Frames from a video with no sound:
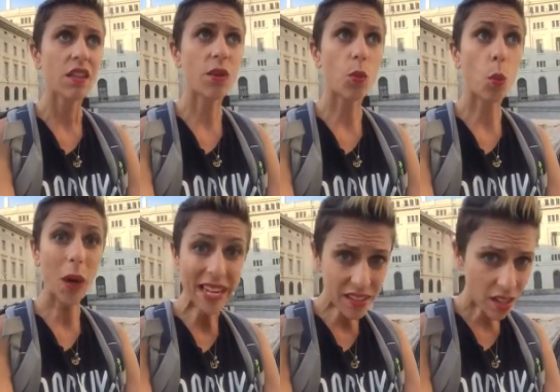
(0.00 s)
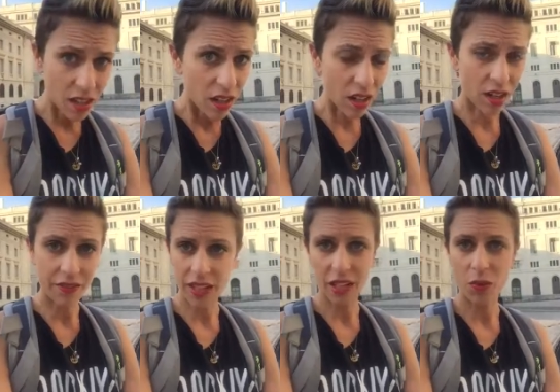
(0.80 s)
the weight
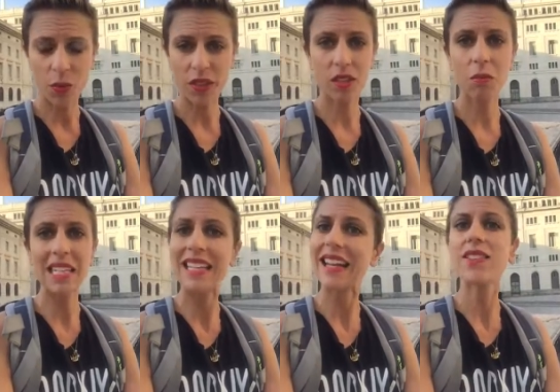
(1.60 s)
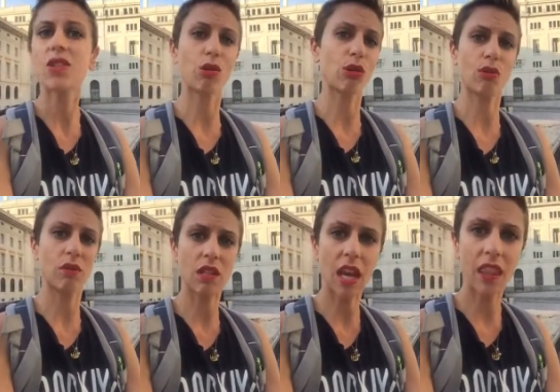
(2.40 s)
of it when somebody gets
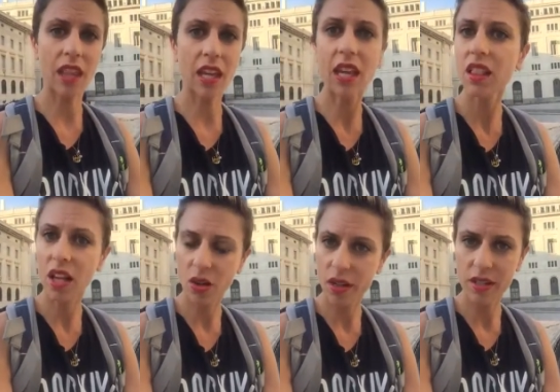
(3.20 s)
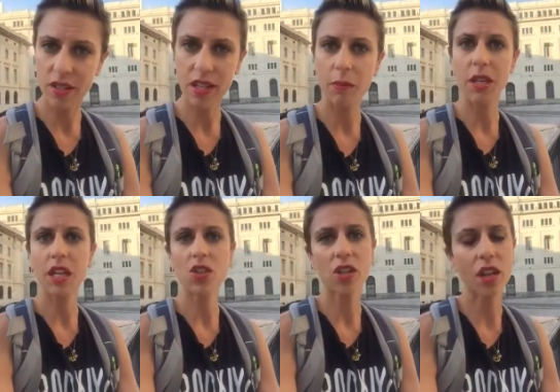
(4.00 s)
glutened and they get that
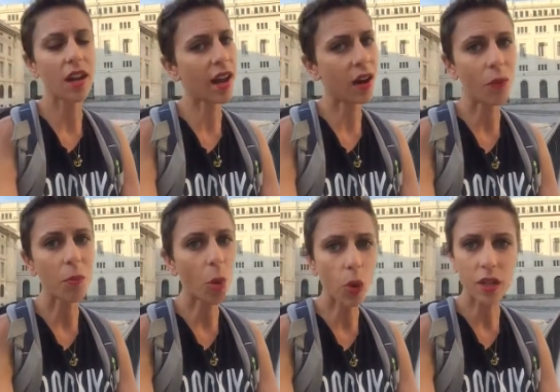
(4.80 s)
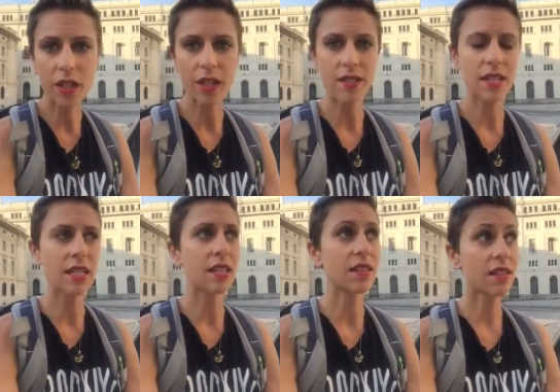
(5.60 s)
cross-contamination and how important it is.
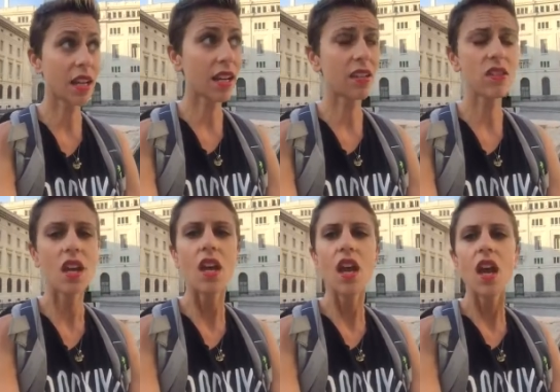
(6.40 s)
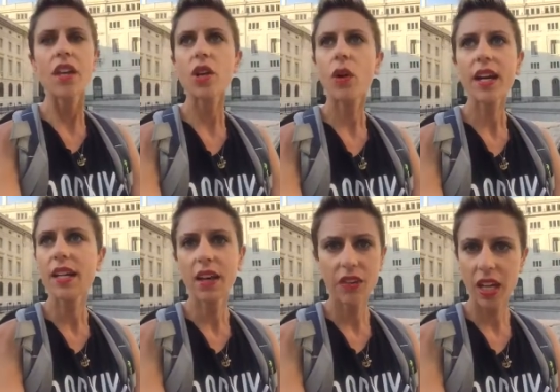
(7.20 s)
And in the States, you know, I
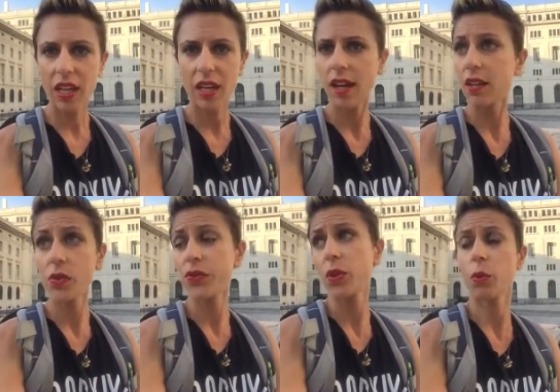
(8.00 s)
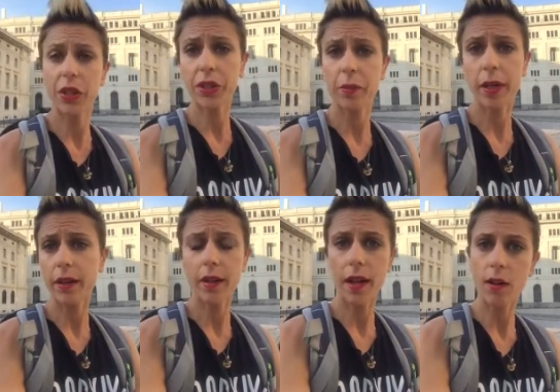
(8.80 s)
navigated it. I don't feel weird
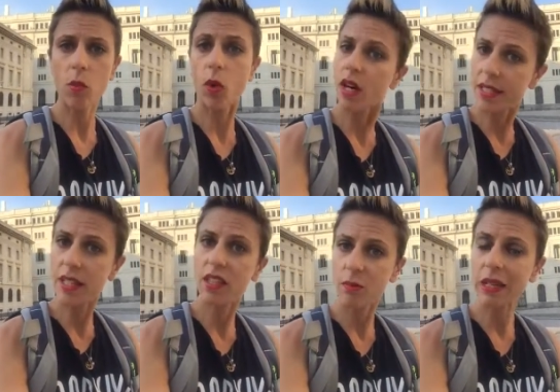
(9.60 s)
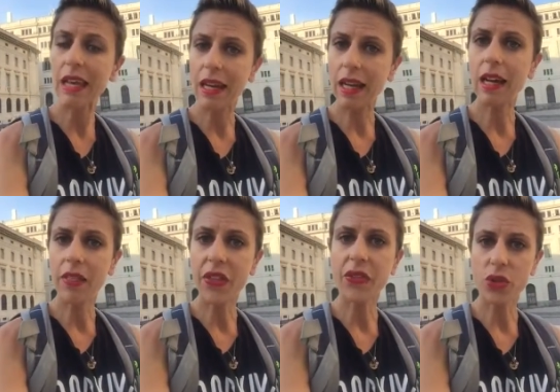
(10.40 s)
about it anymore. I did in the beginning.
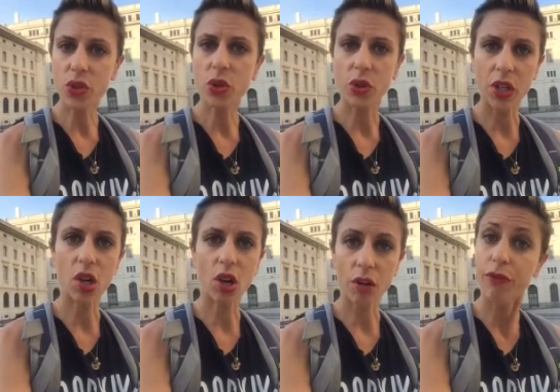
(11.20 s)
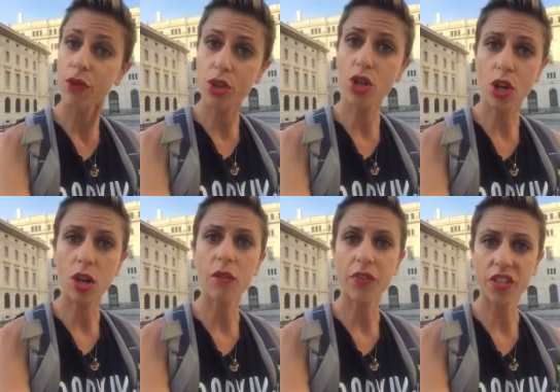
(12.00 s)
I think there's a learning curve for
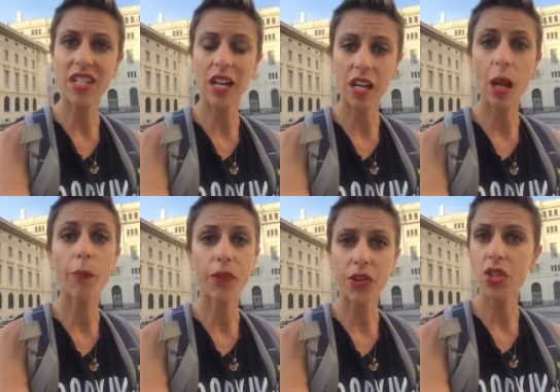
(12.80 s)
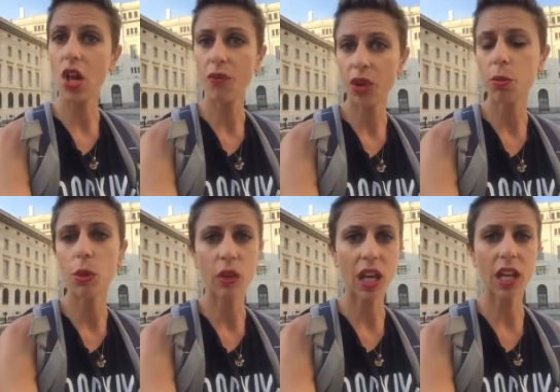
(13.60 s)
sure for standing up for yourself and
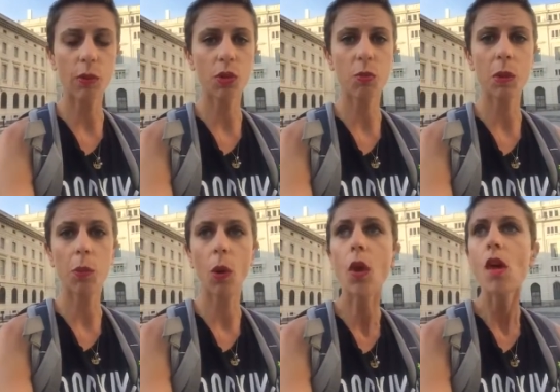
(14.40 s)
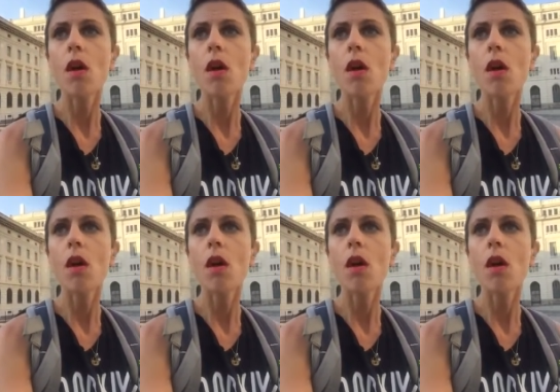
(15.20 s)
communicating with people.